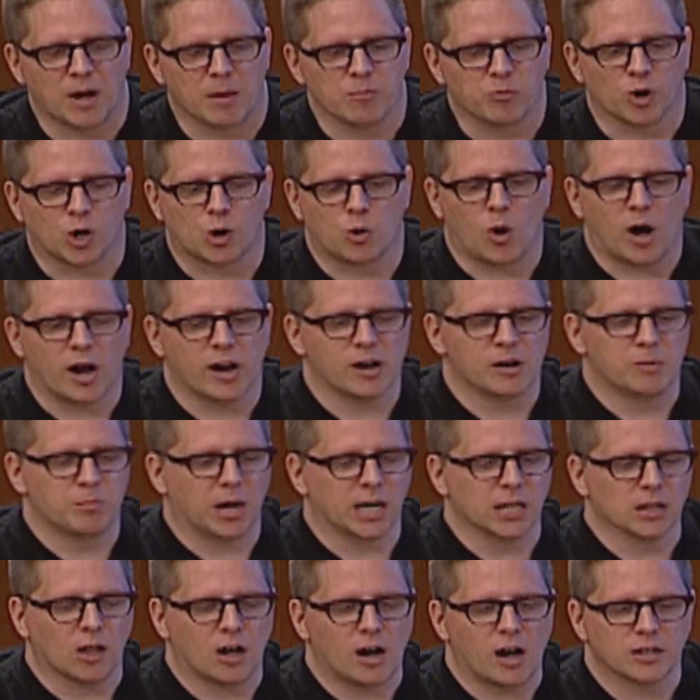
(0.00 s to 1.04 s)
I'm required
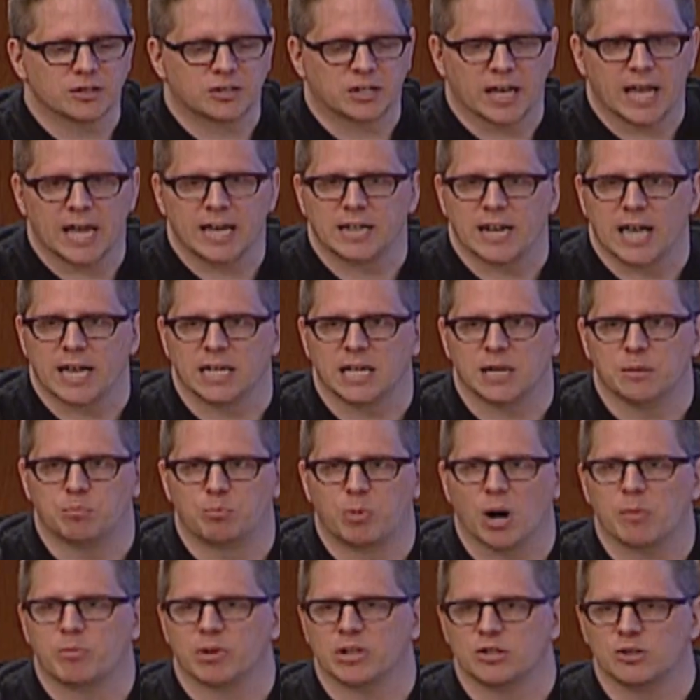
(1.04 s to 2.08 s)
by law to hate any
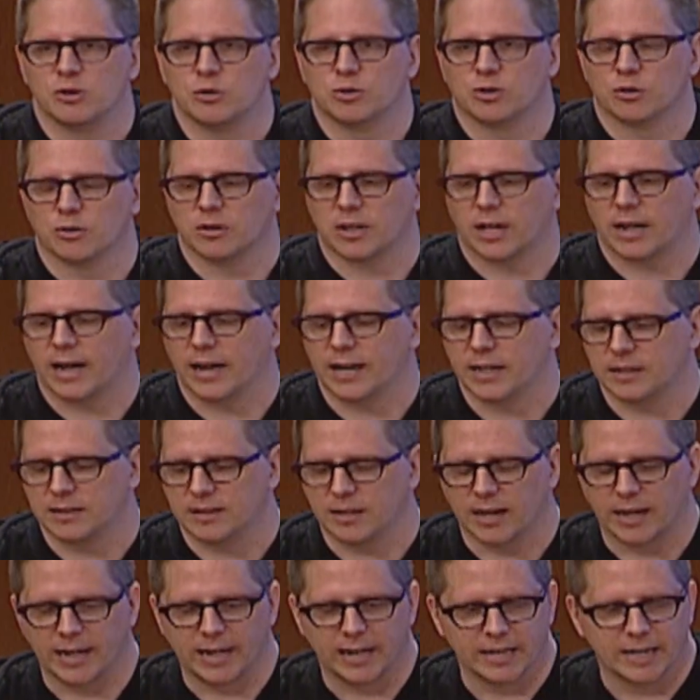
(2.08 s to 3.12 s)
Puppet user that
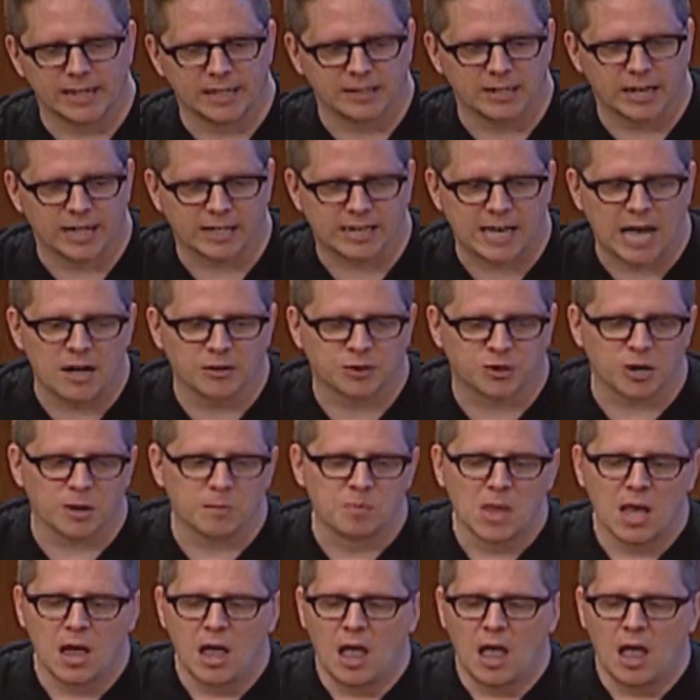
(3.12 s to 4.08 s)
I encounter.